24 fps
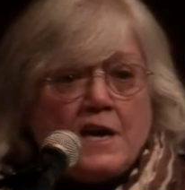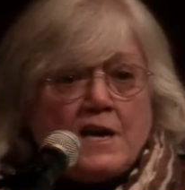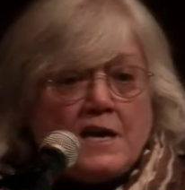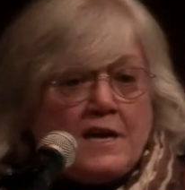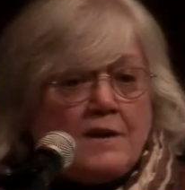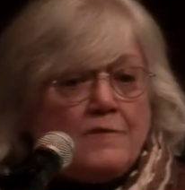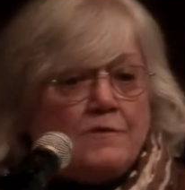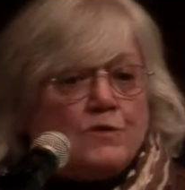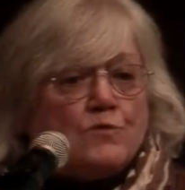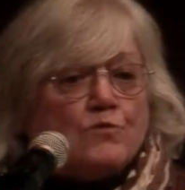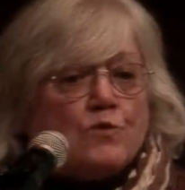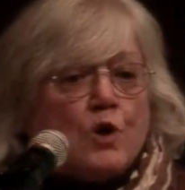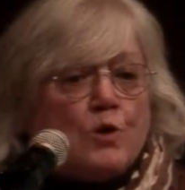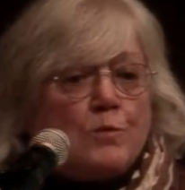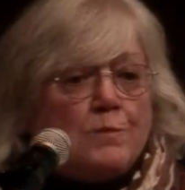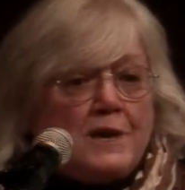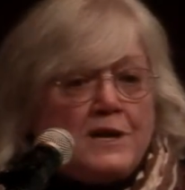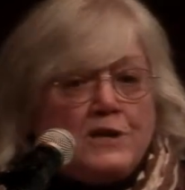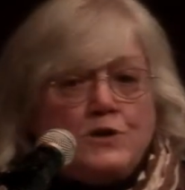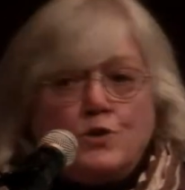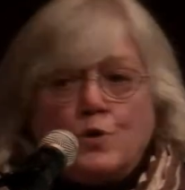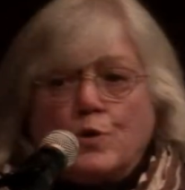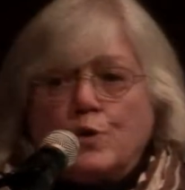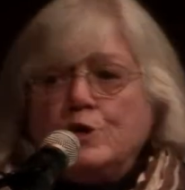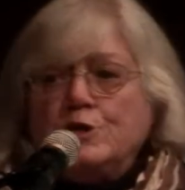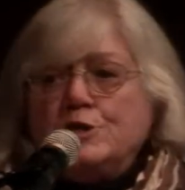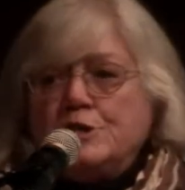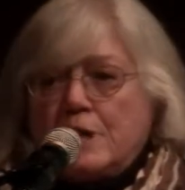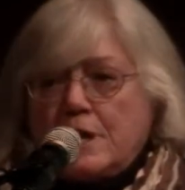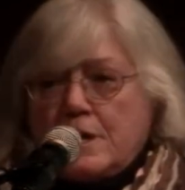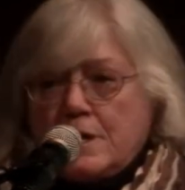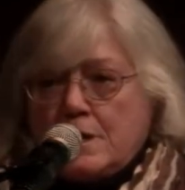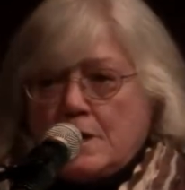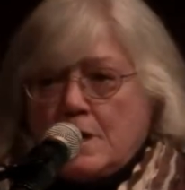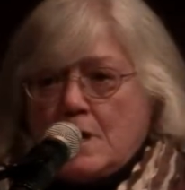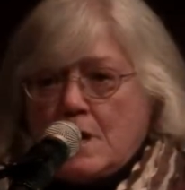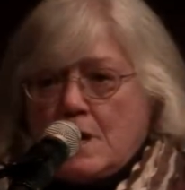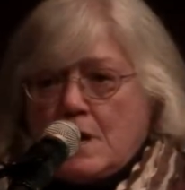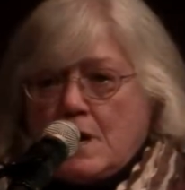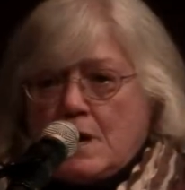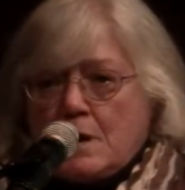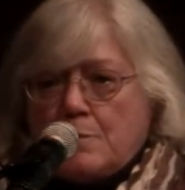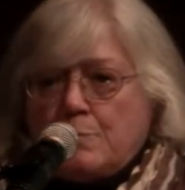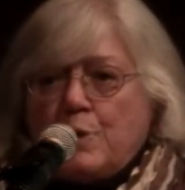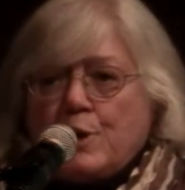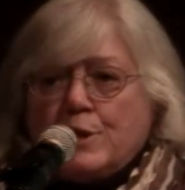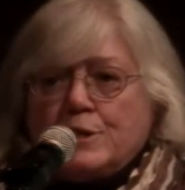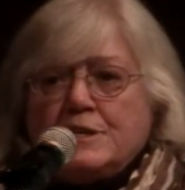even Rolpe Dorje
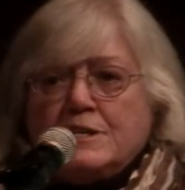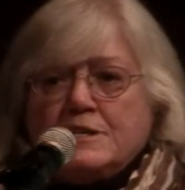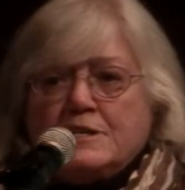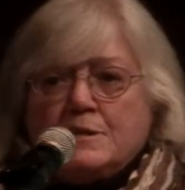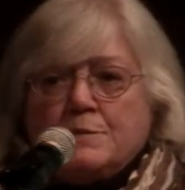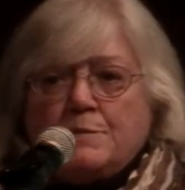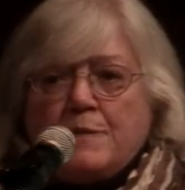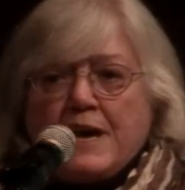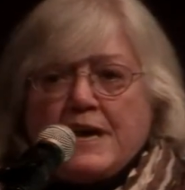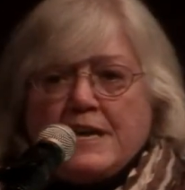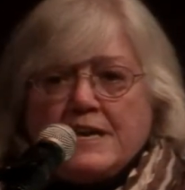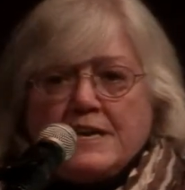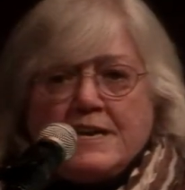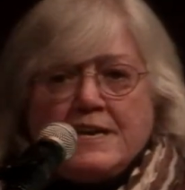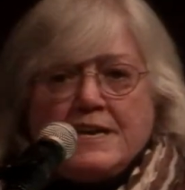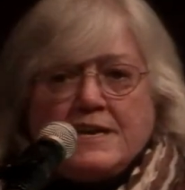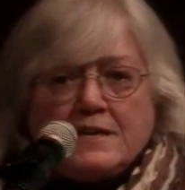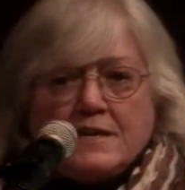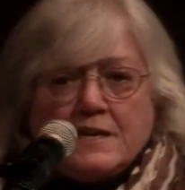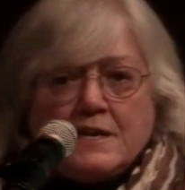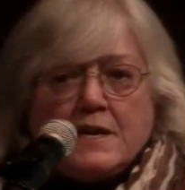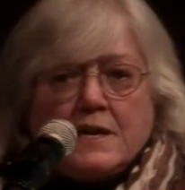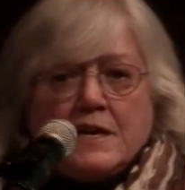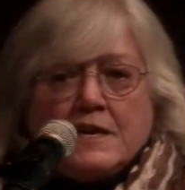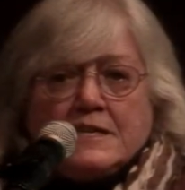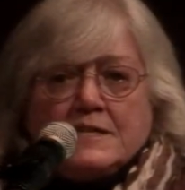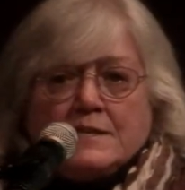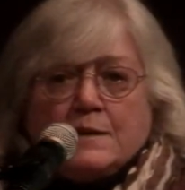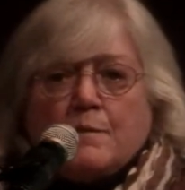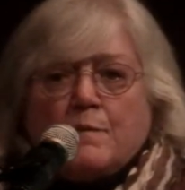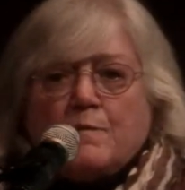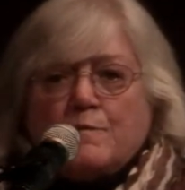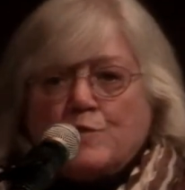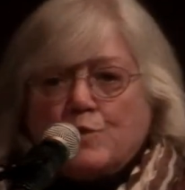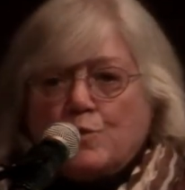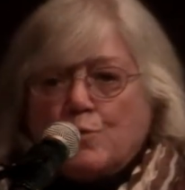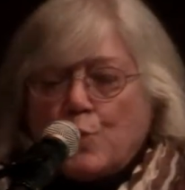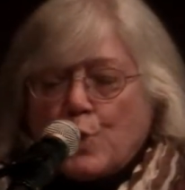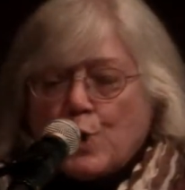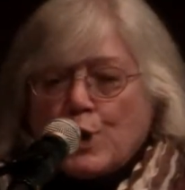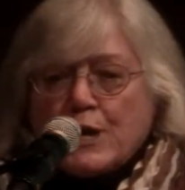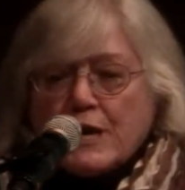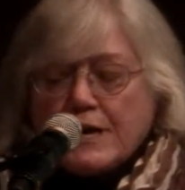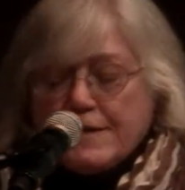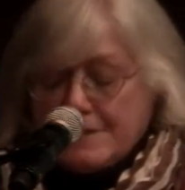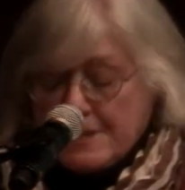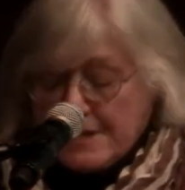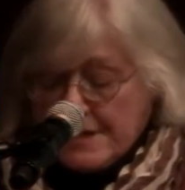uh, participated in some of the
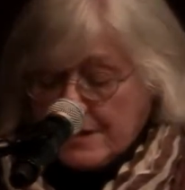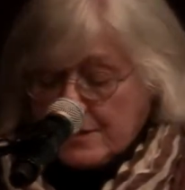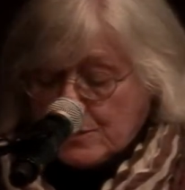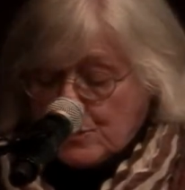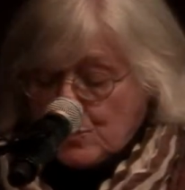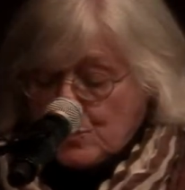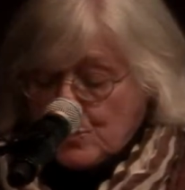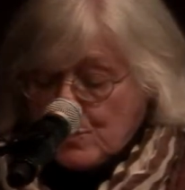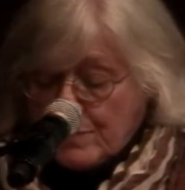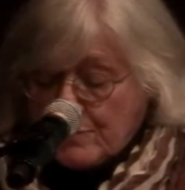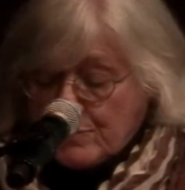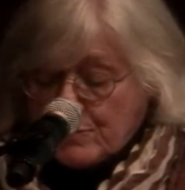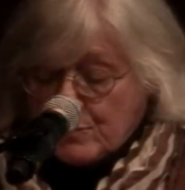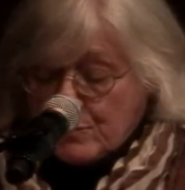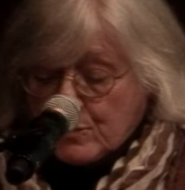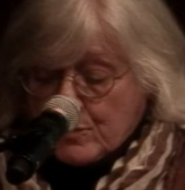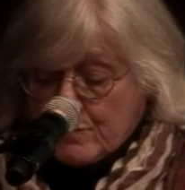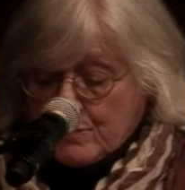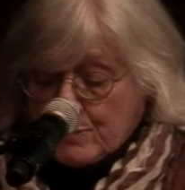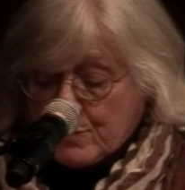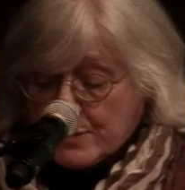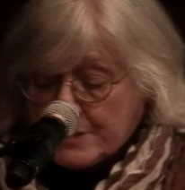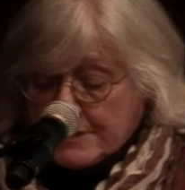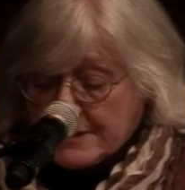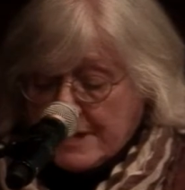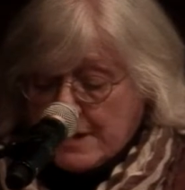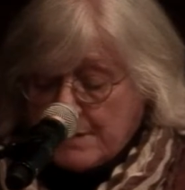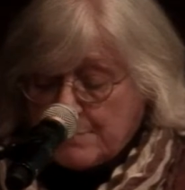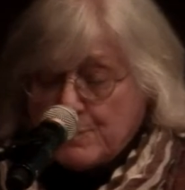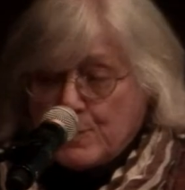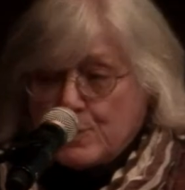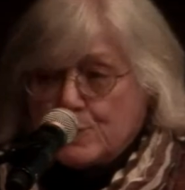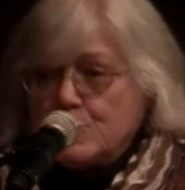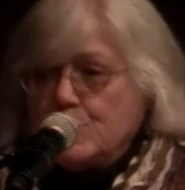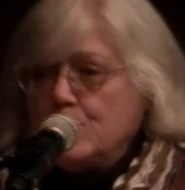work on the Yellow River, for example.